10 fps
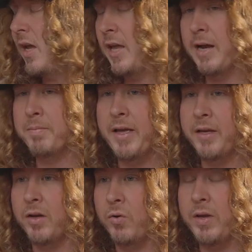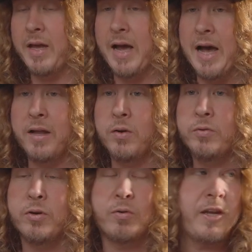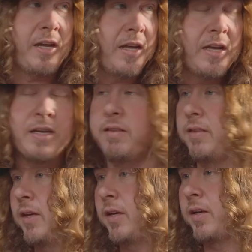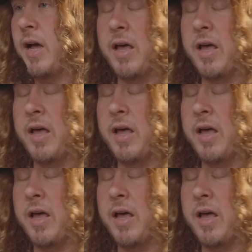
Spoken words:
And I'm like, okay, I don't know anything.